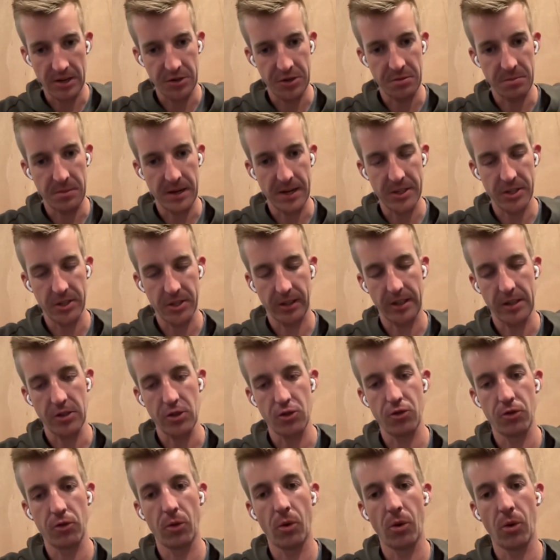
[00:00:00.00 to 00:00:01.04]
And you basically
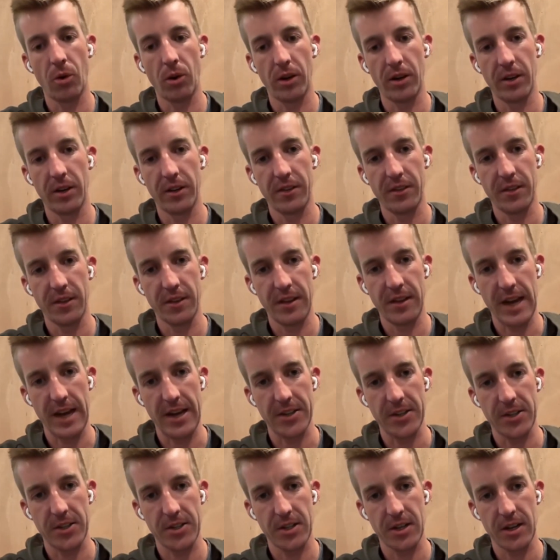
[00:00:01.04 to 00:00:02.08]
draw
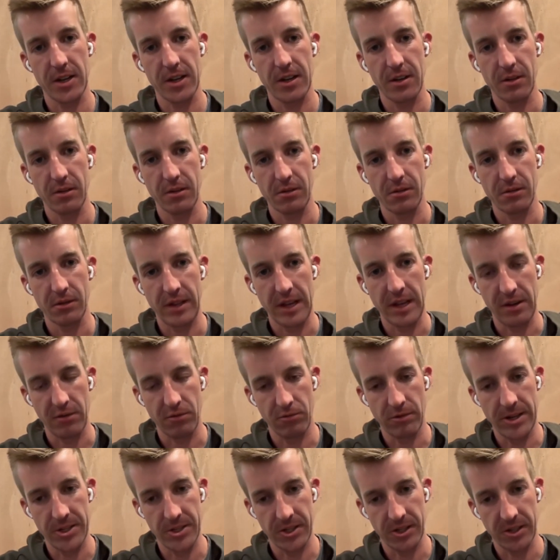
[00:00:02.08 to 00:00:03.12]
that
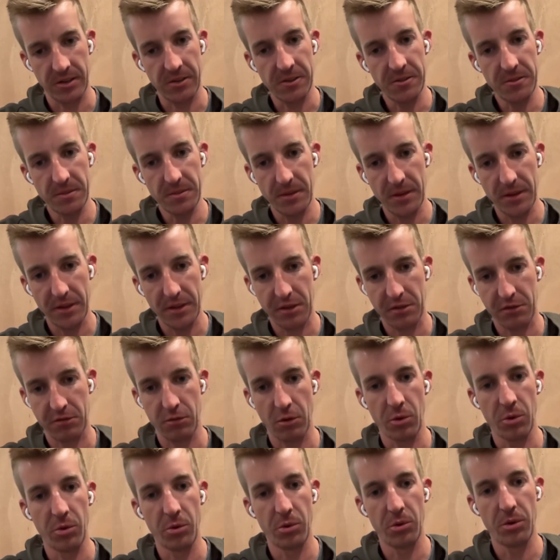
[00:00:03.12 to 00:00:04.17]
resin
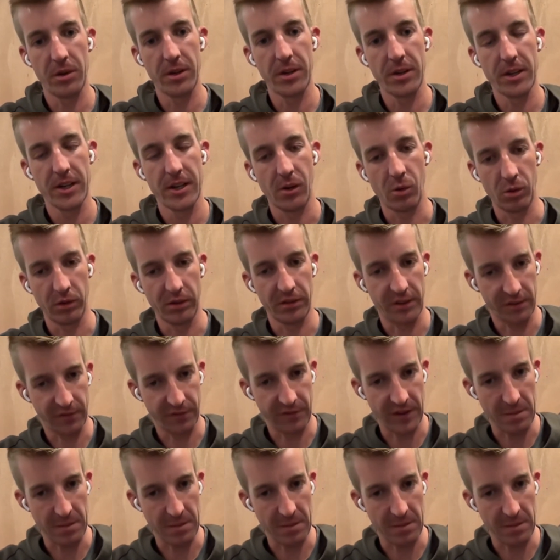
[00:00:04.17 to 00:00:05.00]
through all of the